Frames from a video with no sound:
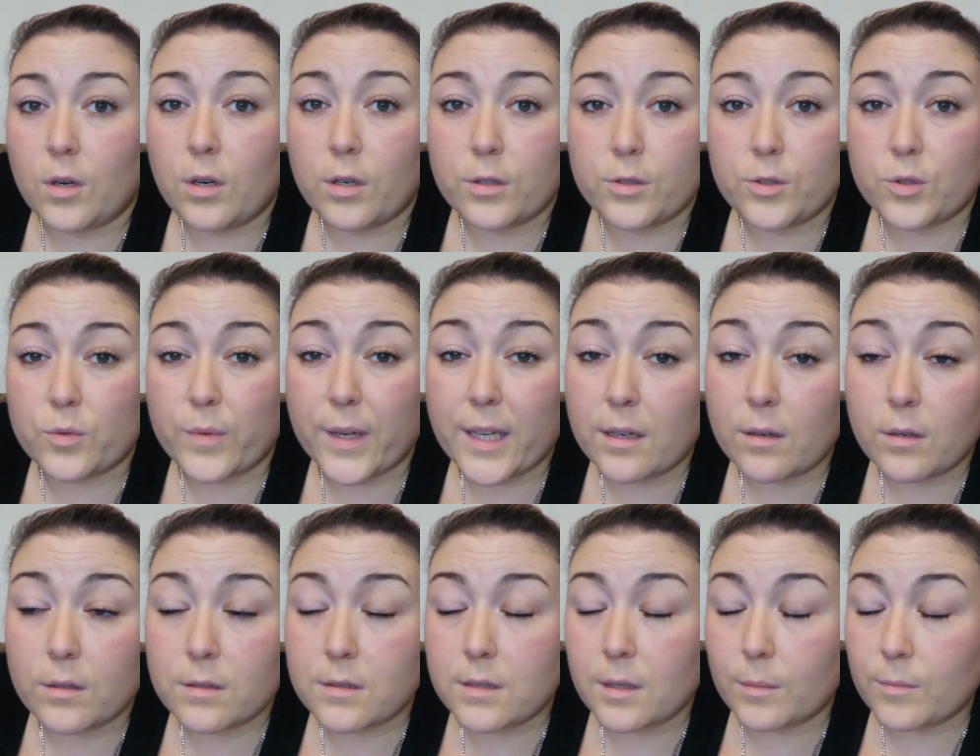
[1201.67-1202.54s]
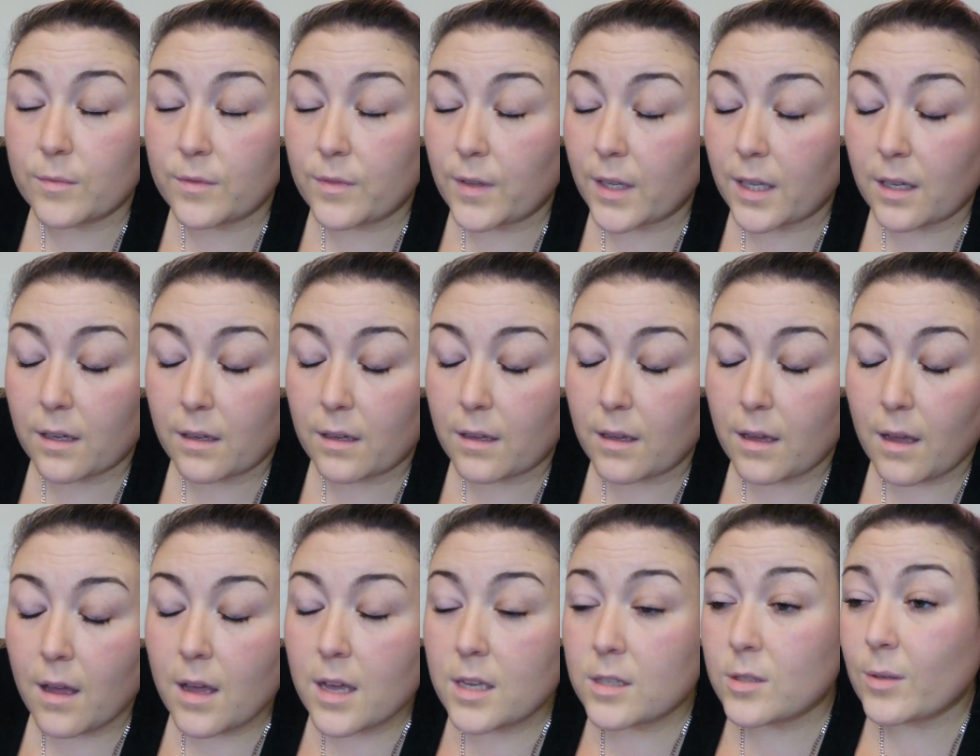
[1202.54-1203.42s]
a hot drink or something.
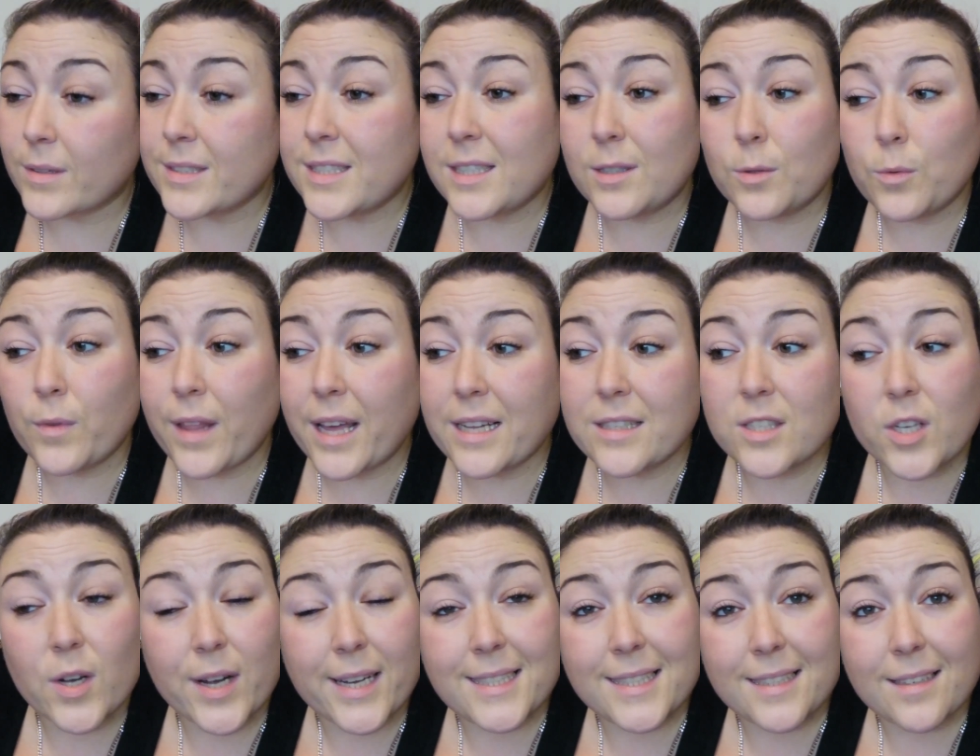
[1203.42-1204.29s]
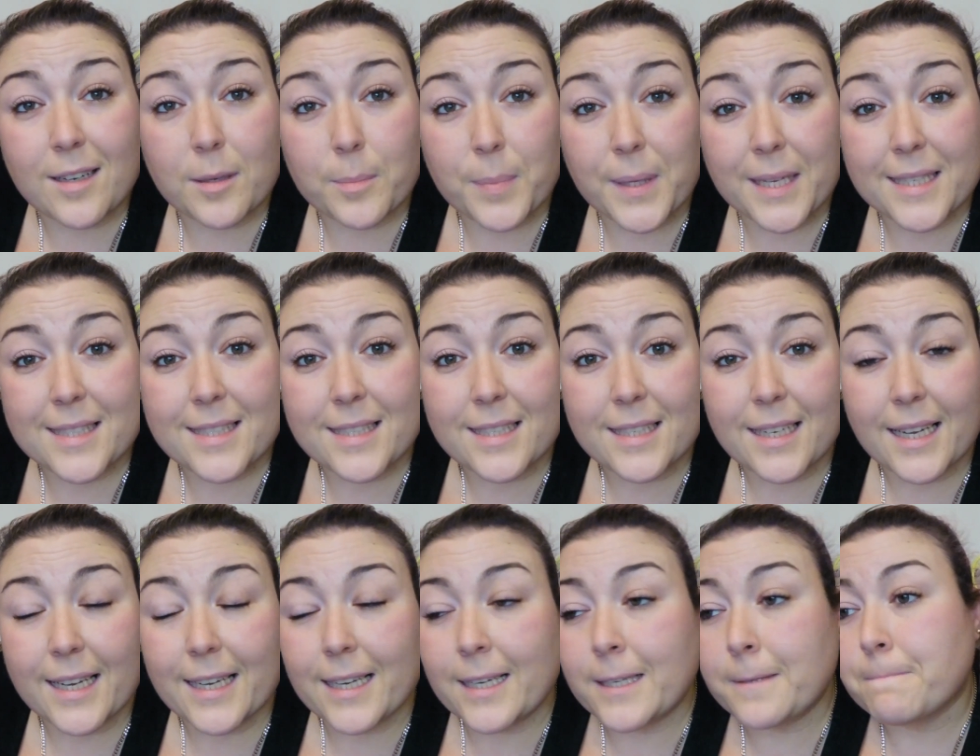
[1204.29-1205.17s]
So I did all that tidying up
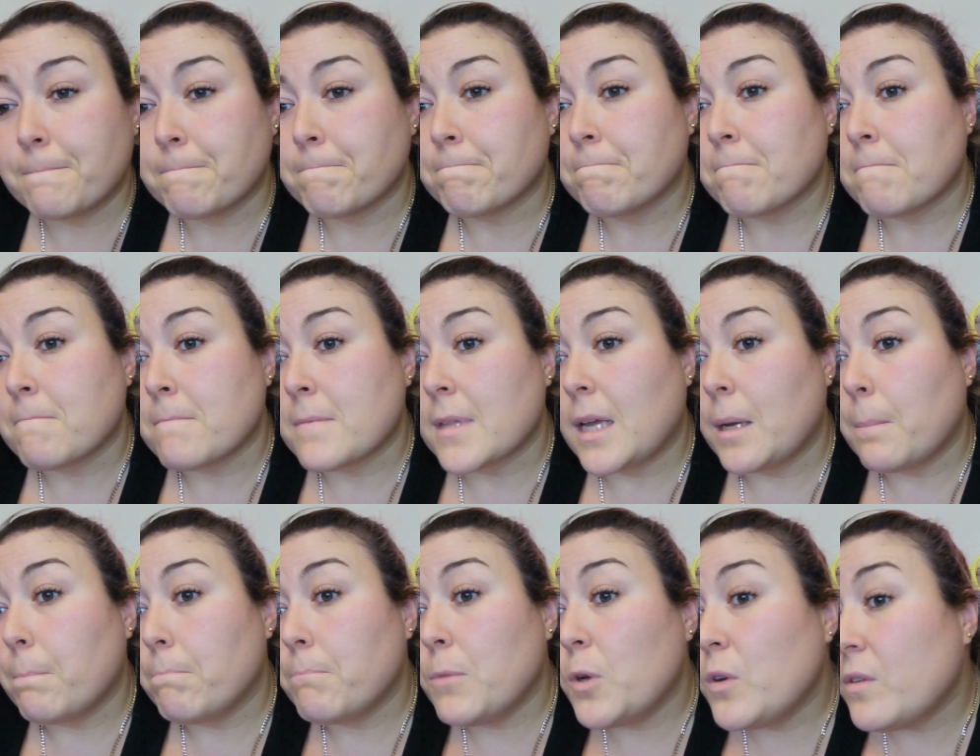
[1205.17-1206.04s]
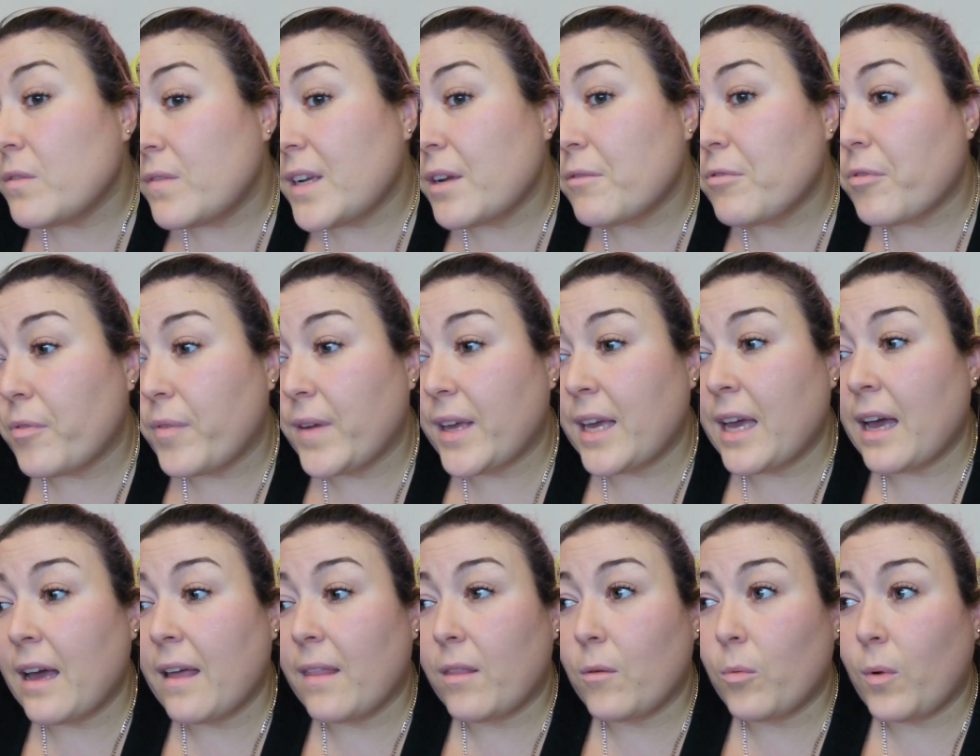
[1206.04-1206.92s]
yesterday moving everything
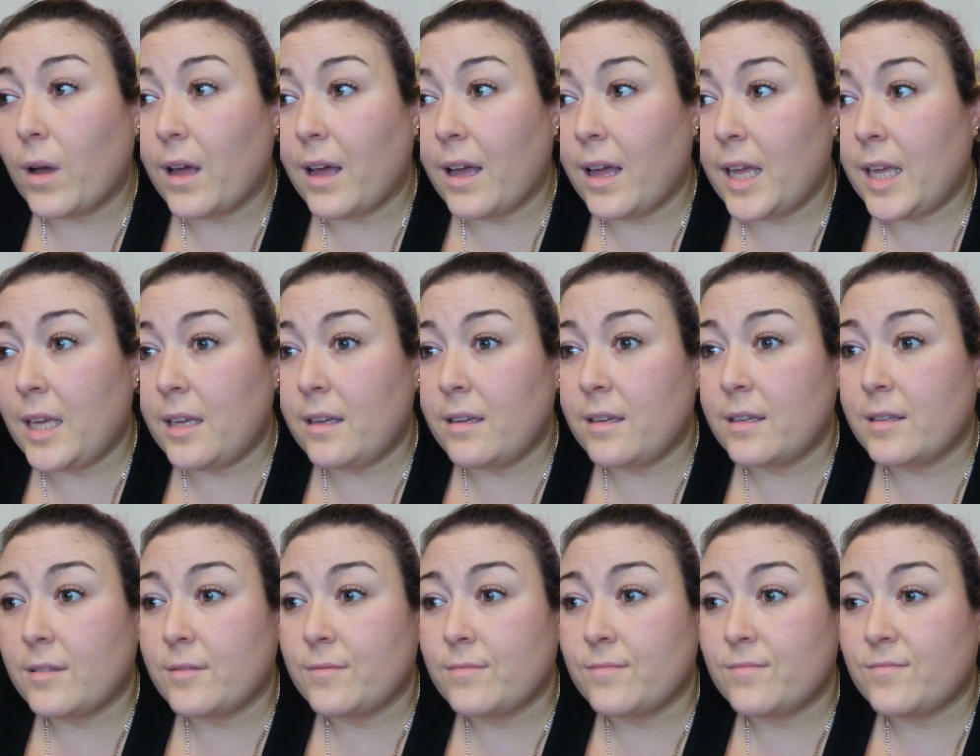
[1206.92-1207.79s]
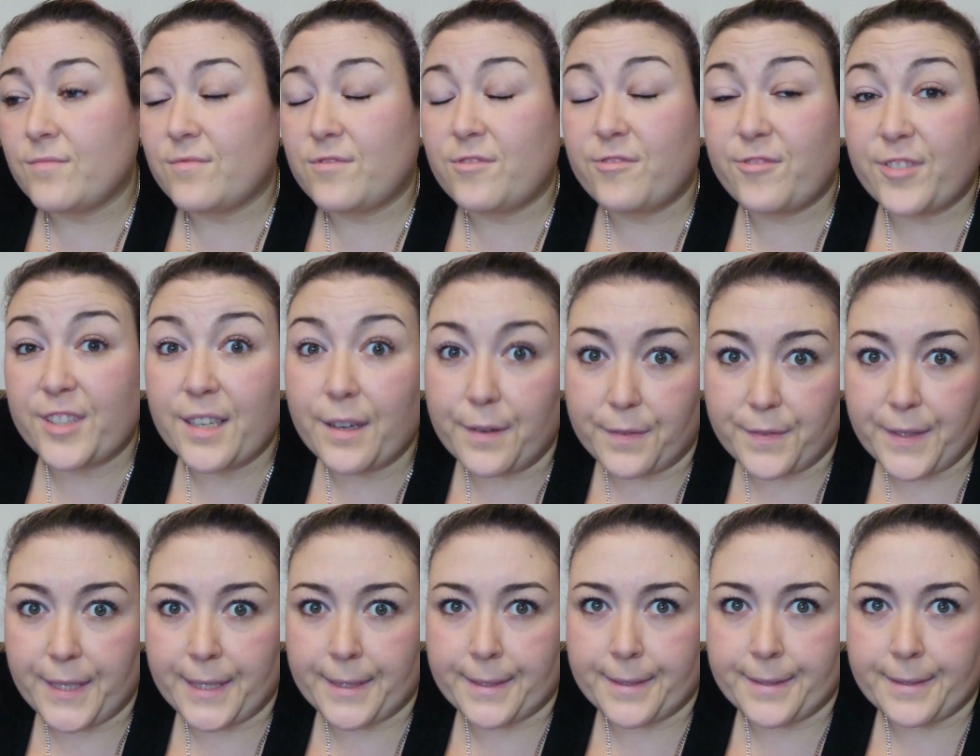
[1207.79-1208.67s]
out the way for
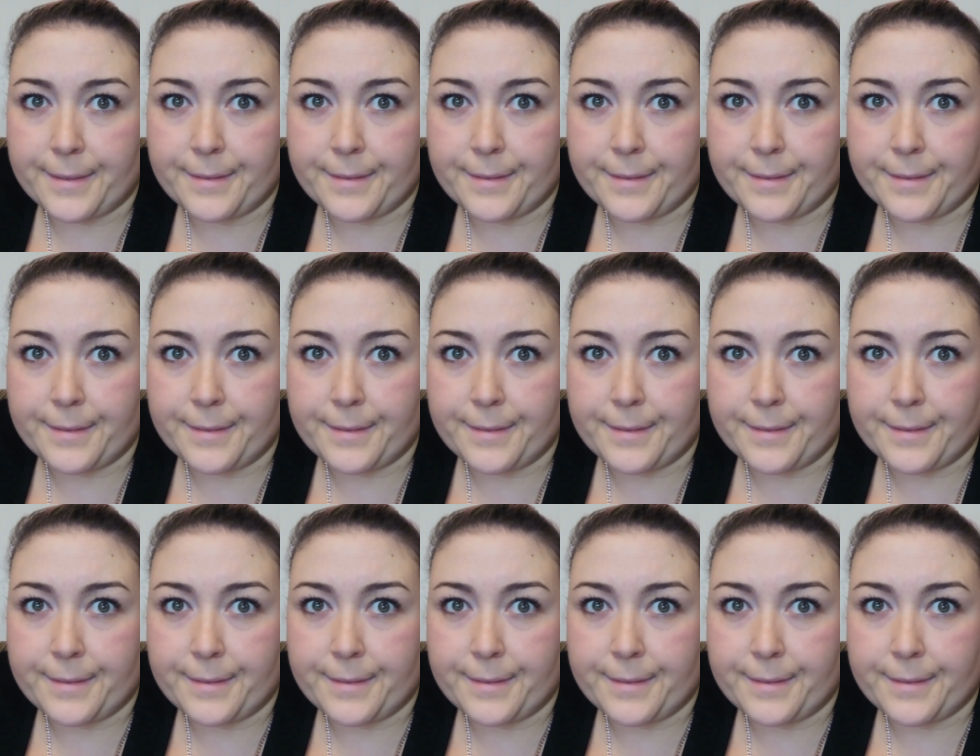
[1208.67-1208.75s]
nothing.